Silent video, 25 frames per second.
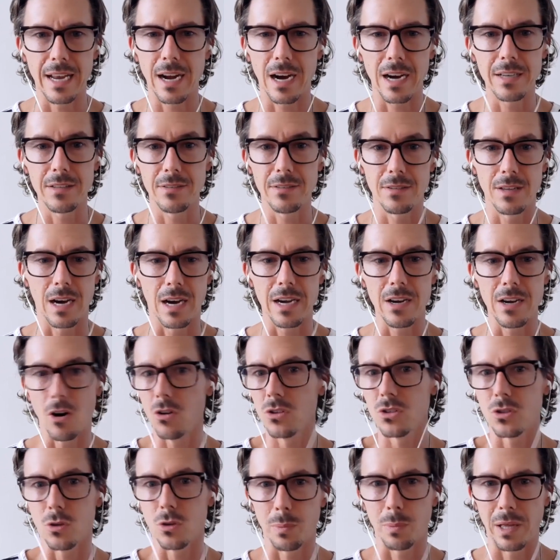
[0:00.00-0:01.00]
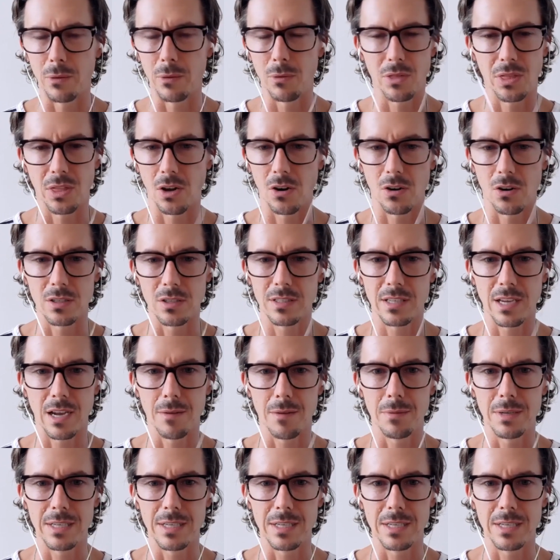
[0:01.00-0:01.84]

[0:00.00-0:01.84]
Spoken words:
I also play with it all the time.